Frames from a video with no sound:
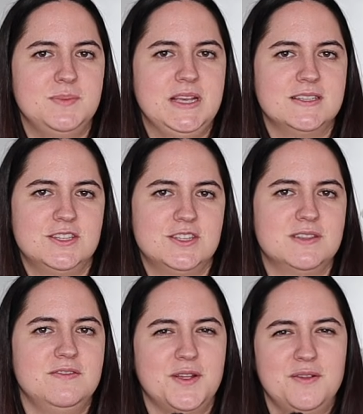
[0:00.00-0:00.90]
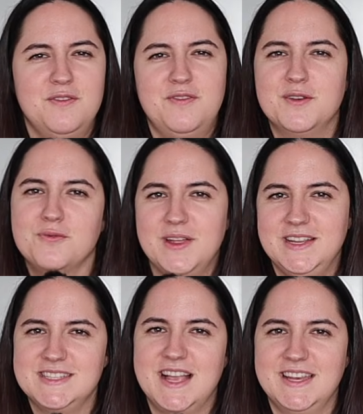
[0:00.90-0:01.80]
because it's just a very fun
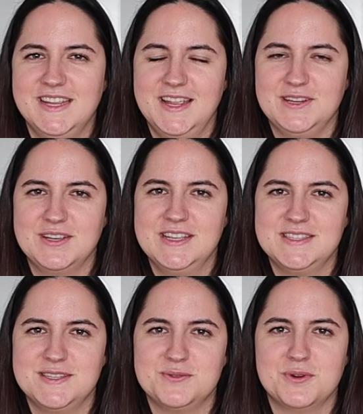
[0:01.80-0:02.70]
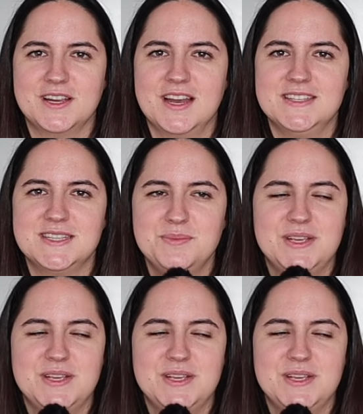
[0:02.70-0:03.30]
way to kind of get your kids into organizing,